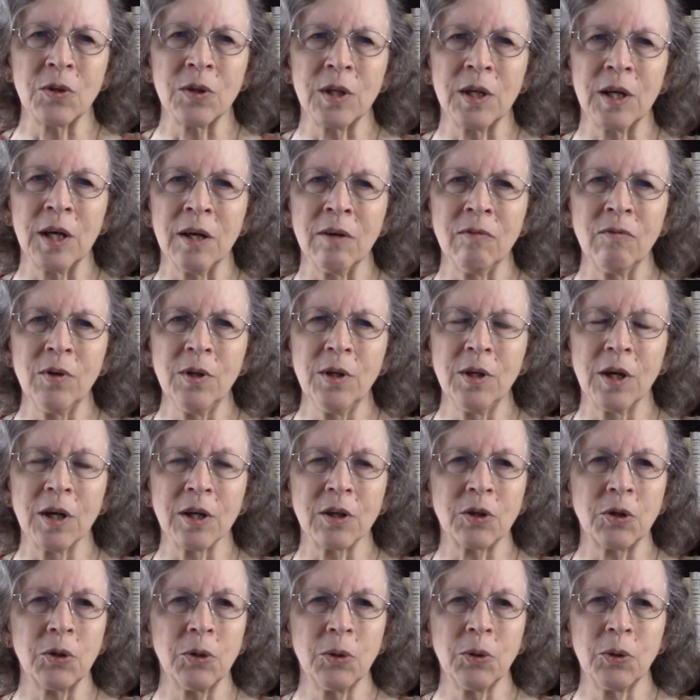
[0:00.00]
that every
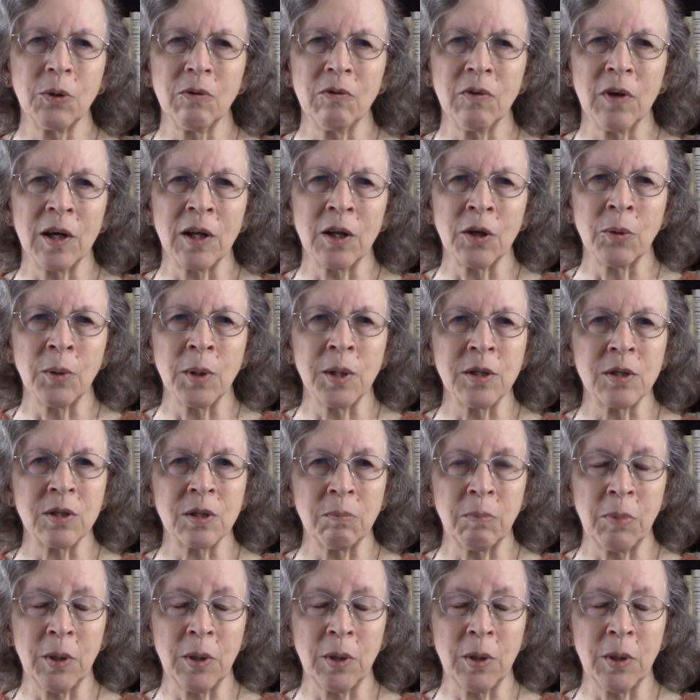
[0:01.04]
doctor who evaluates the